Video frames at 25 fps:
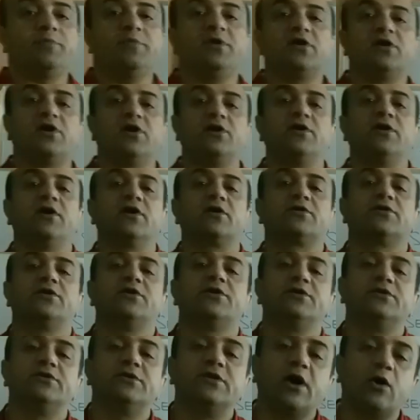be
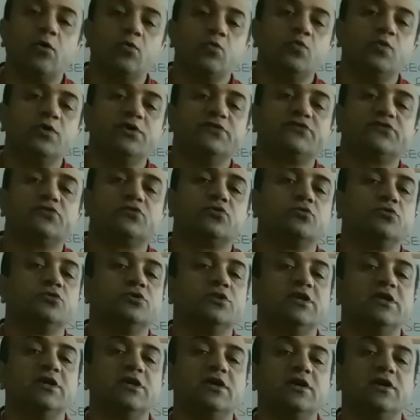conducted downwards through
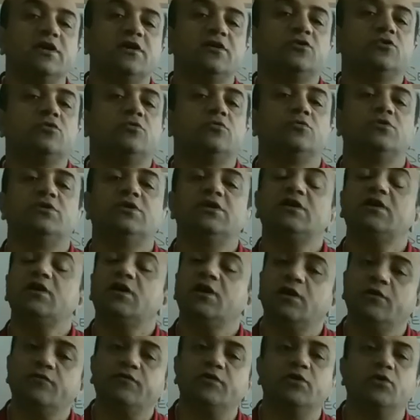the
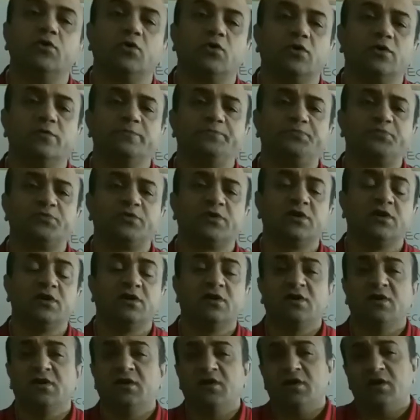AV node.
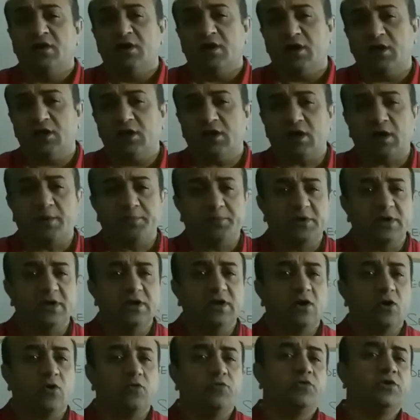And up till
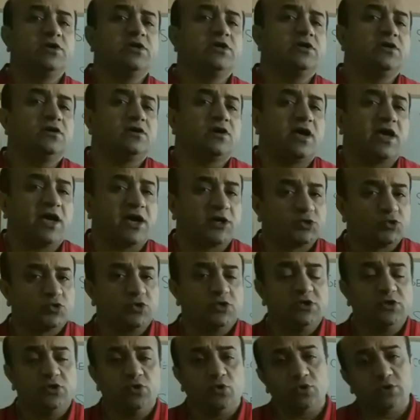now, we
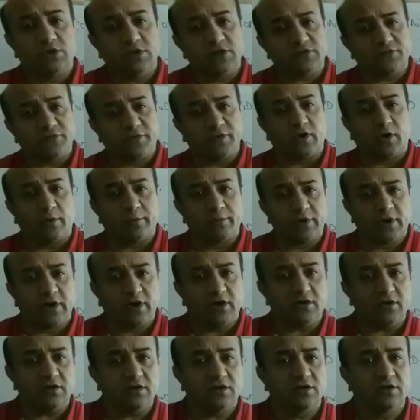actually know this
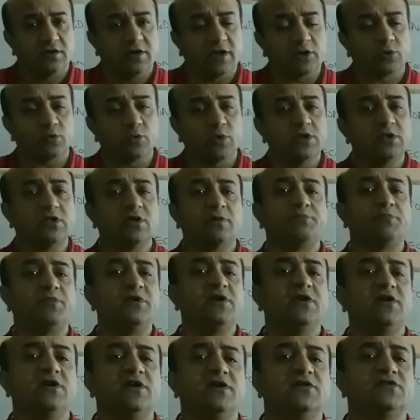phenomena, that when the P
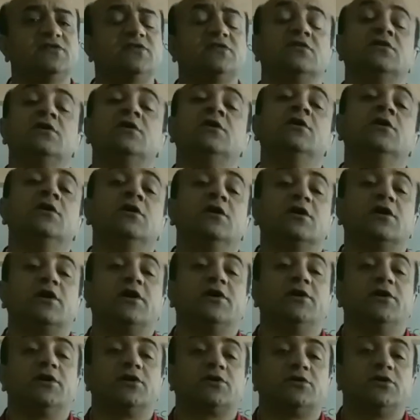is
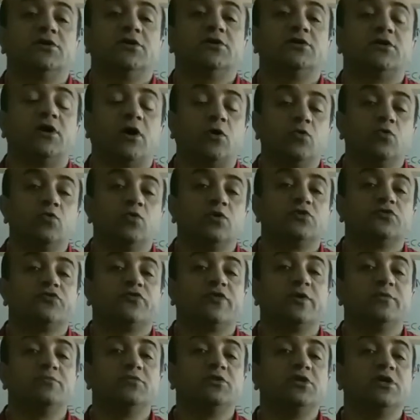conducted downwards
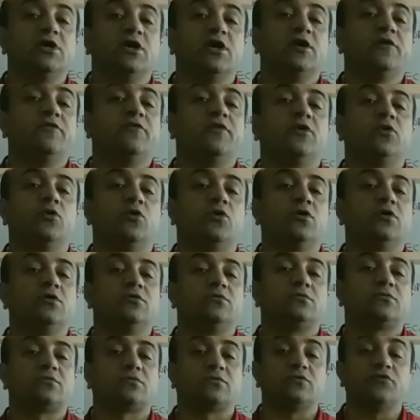from the AV node,
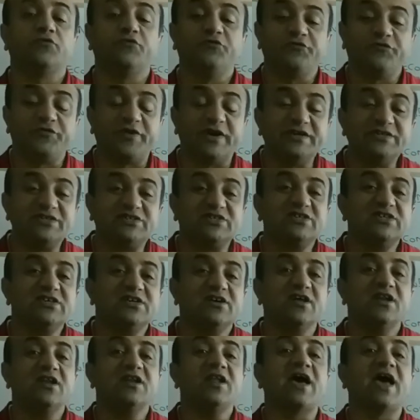
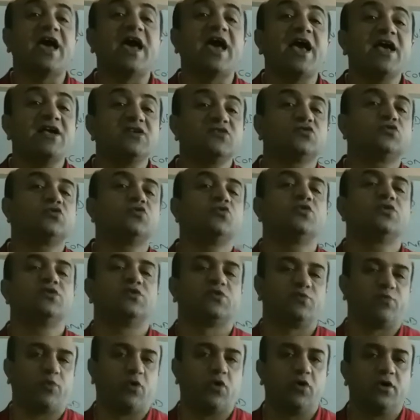ventricle has to
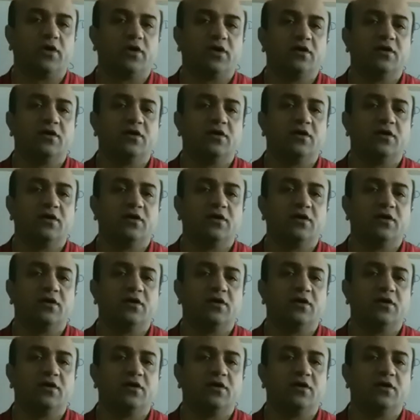respond